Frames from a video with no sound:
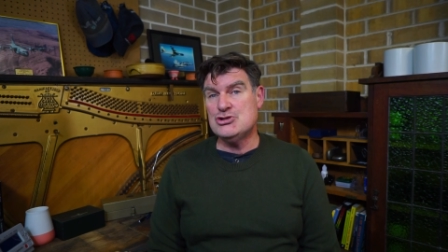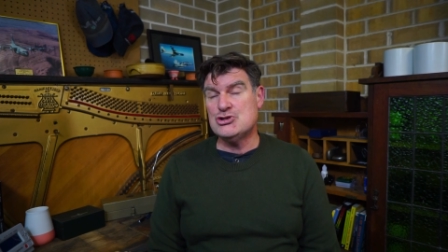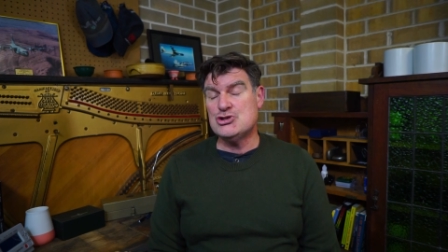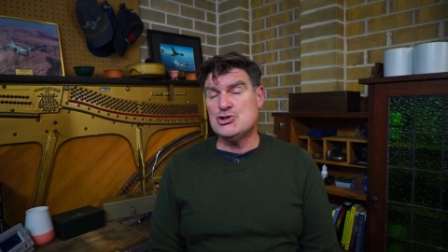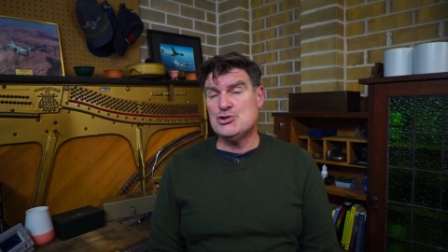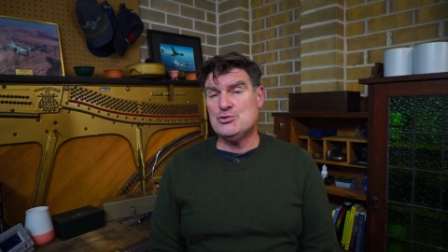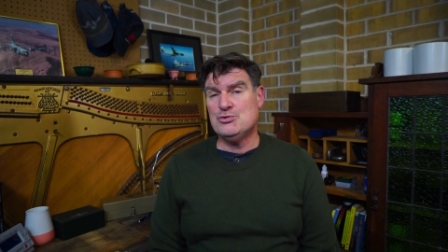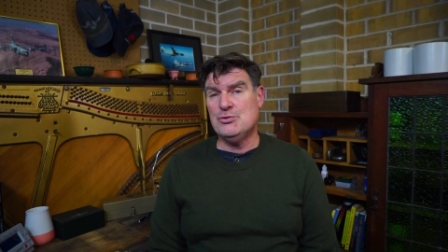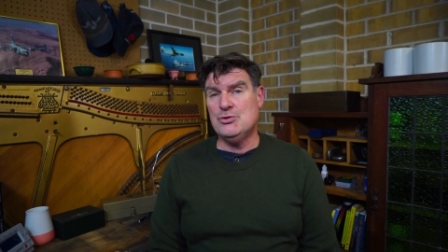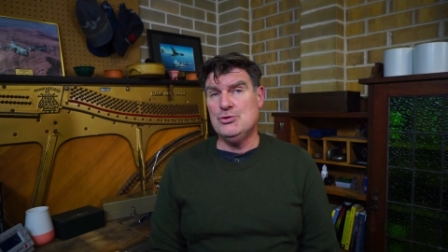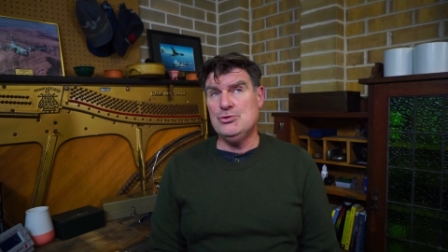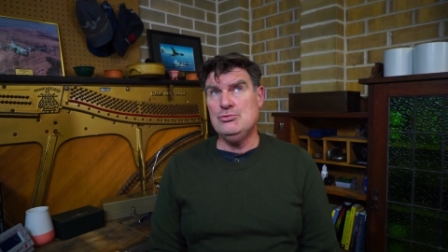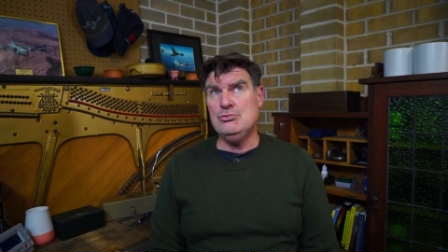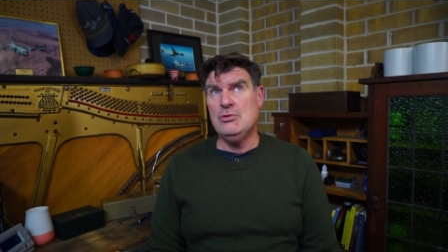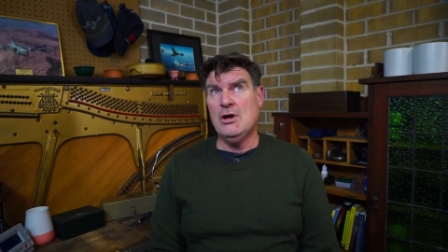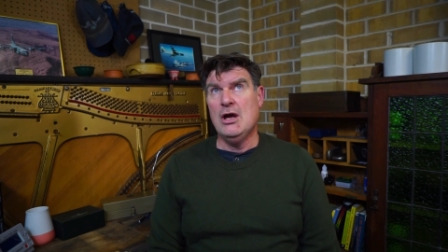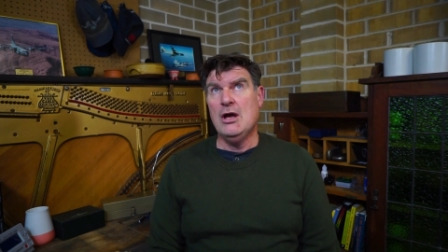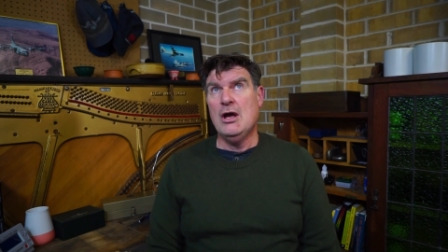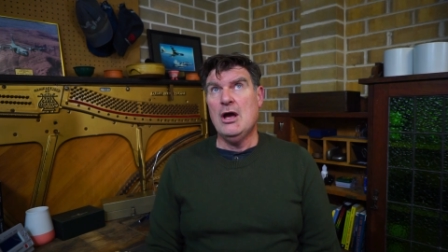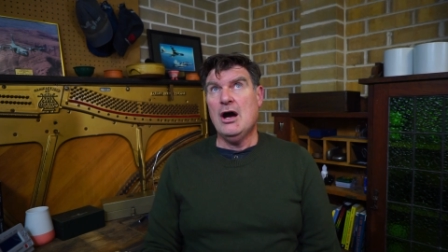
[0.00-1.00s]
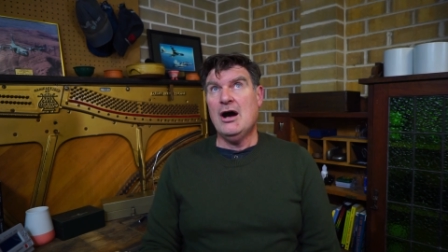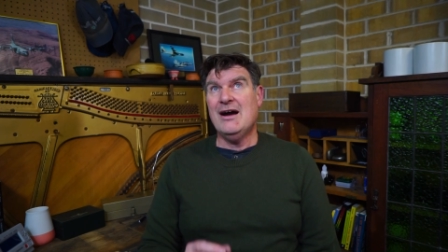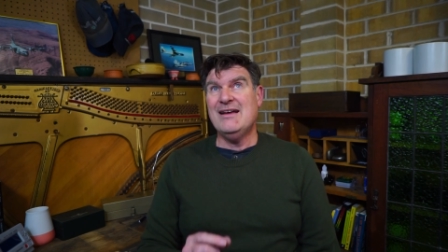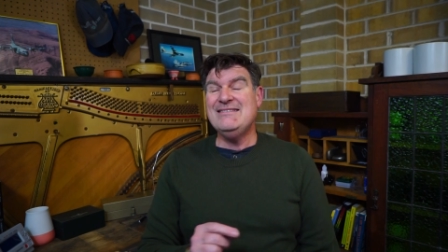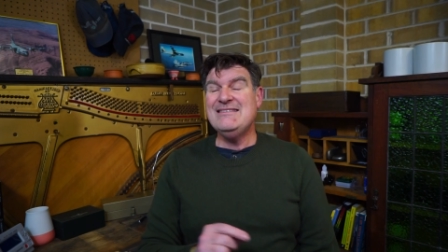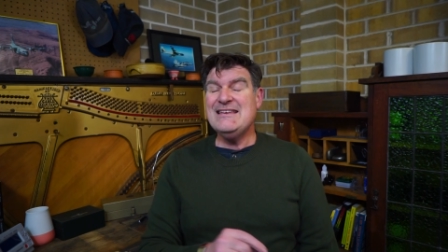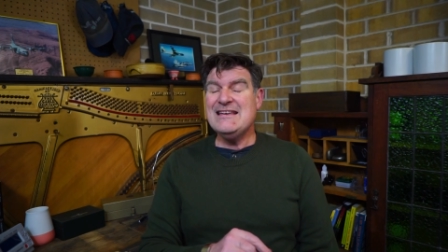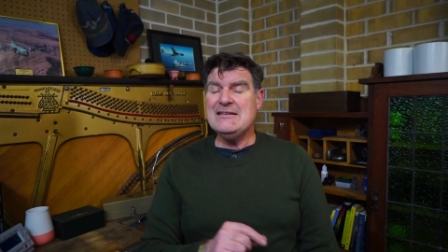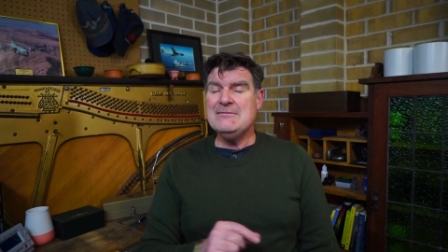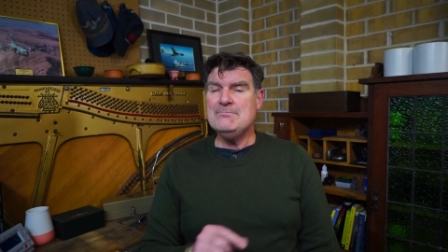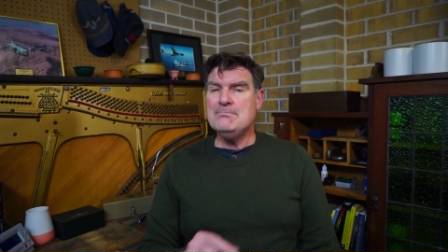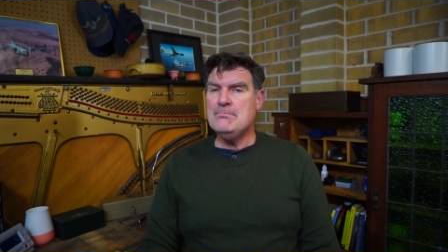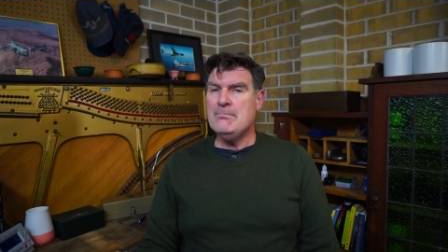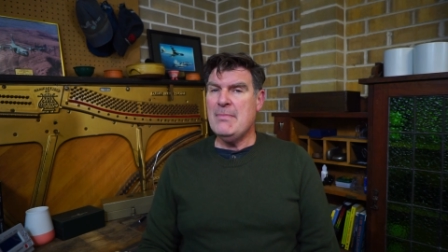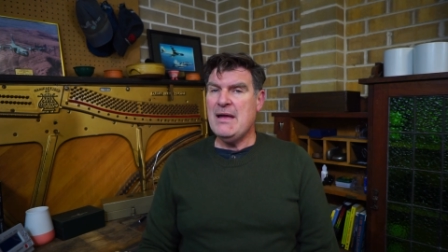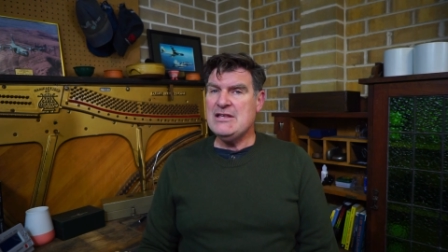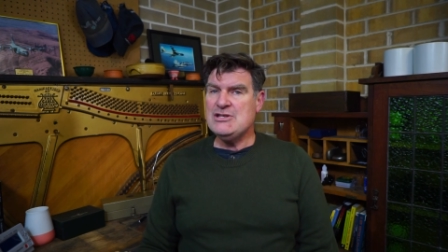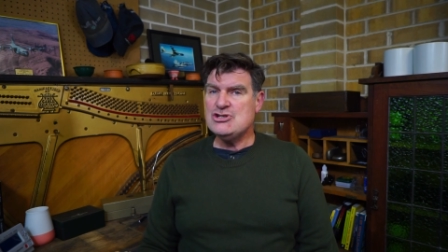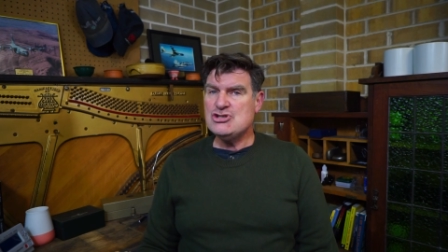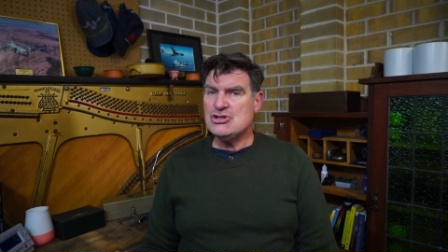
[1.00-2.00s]
true. I did
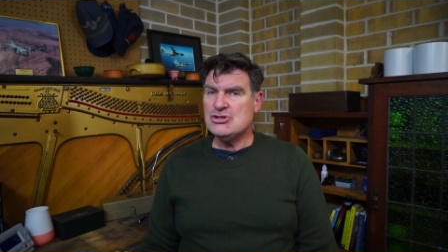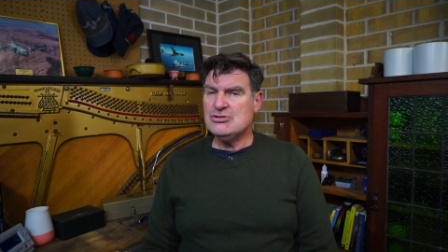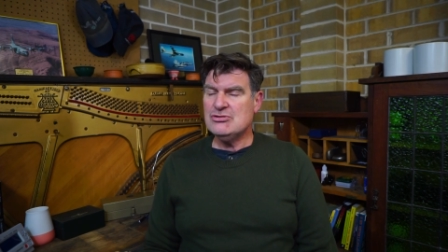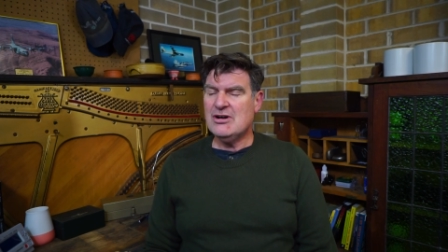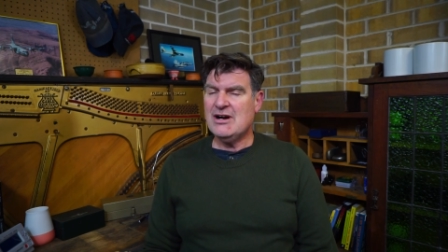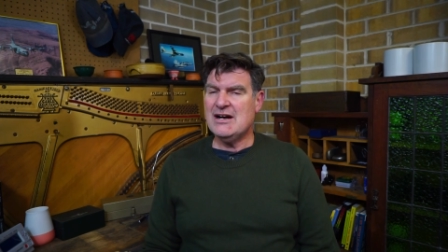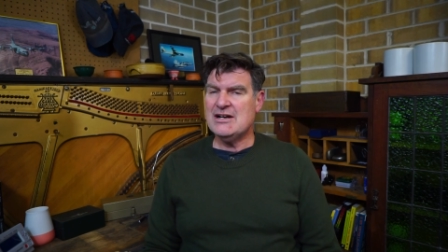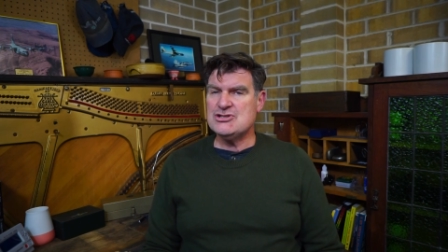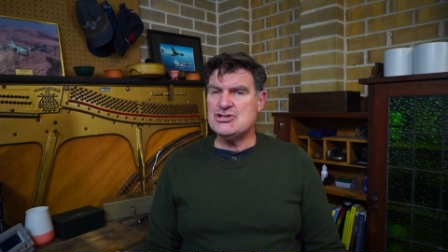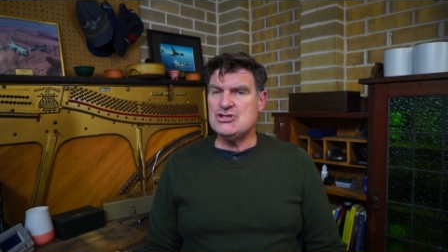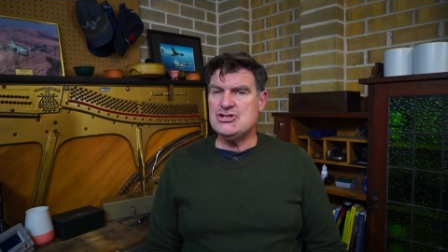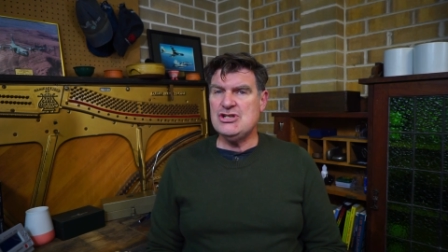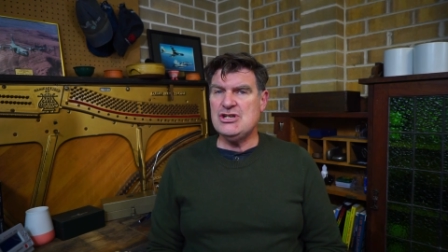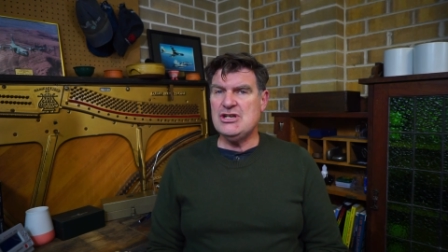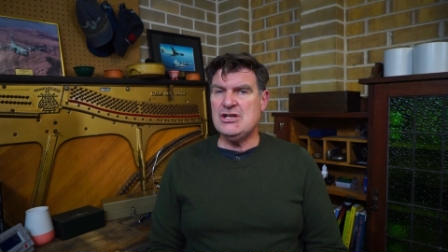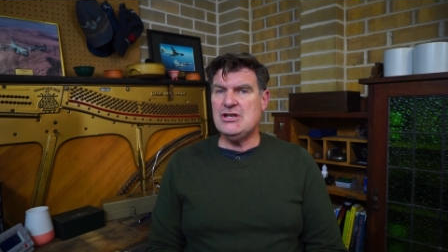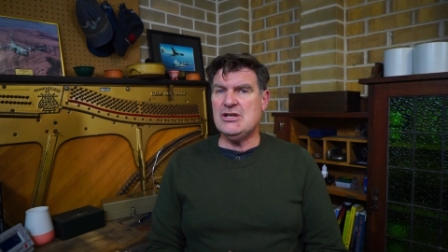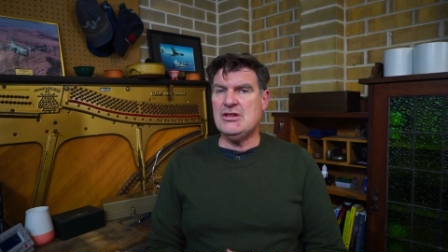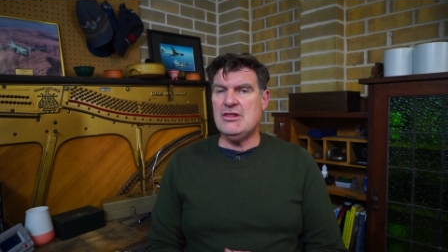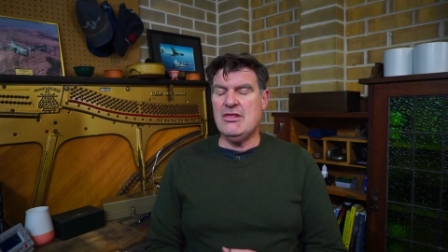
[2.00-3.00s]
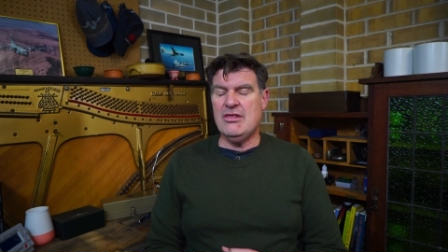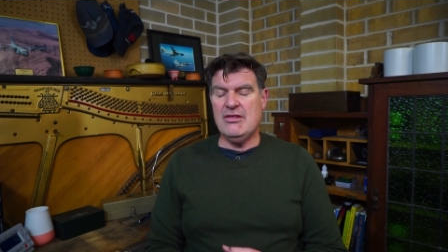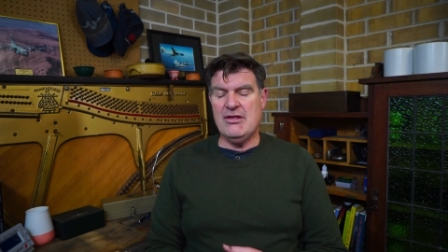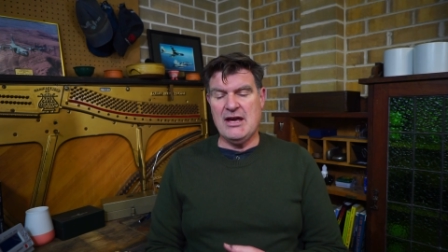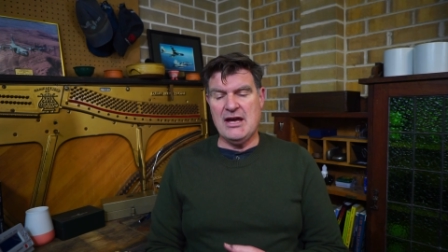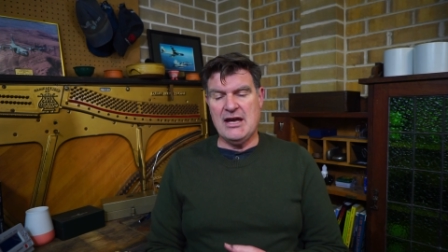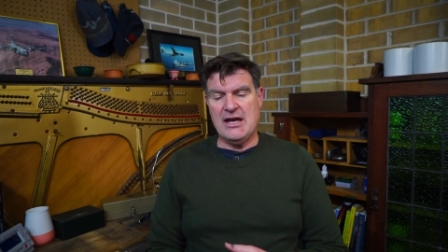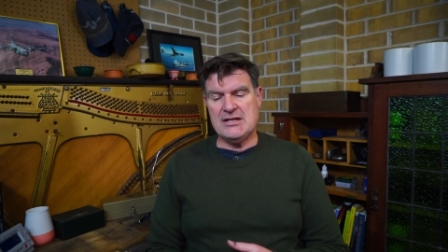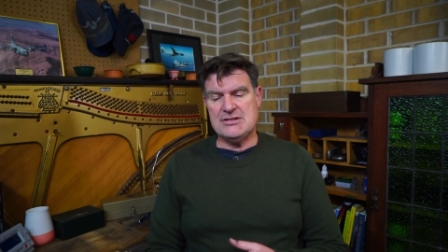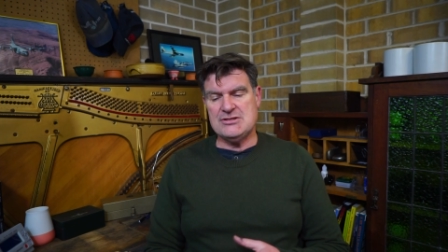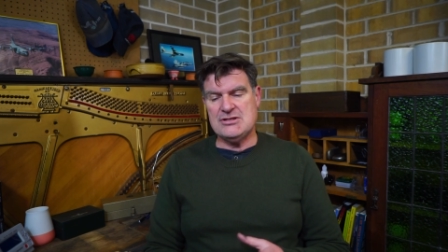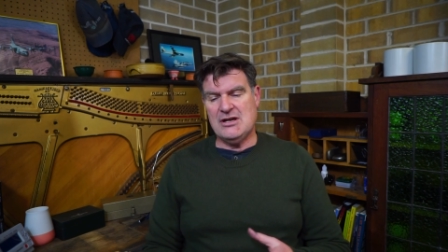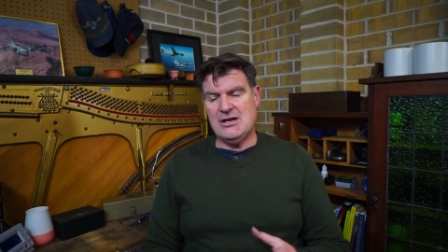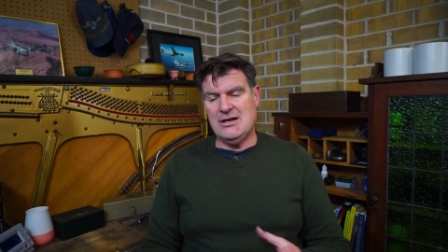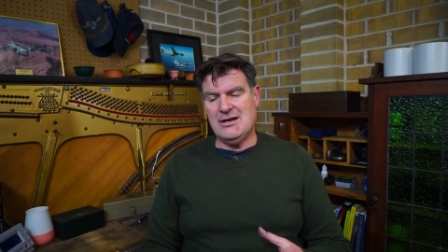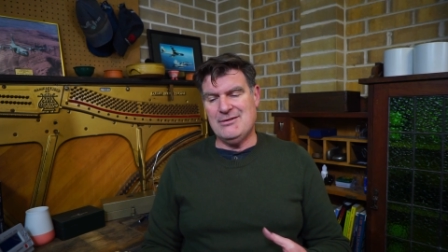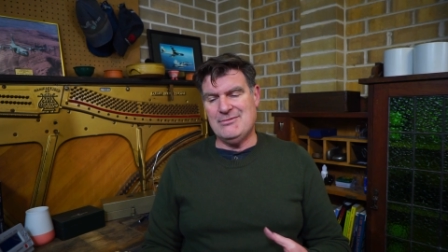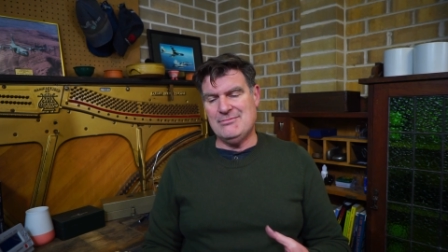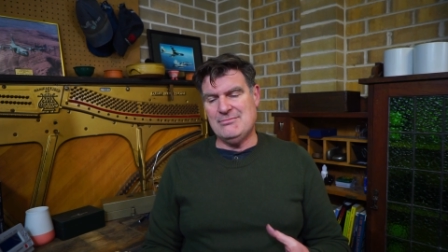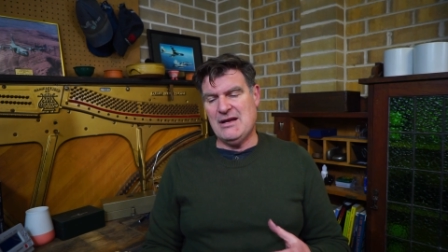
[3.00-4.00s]
mention last year that
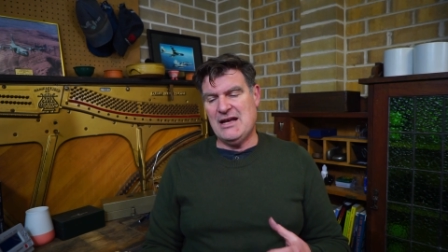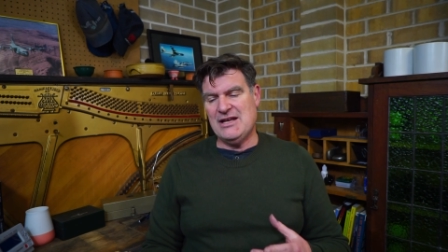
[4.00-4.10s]
um,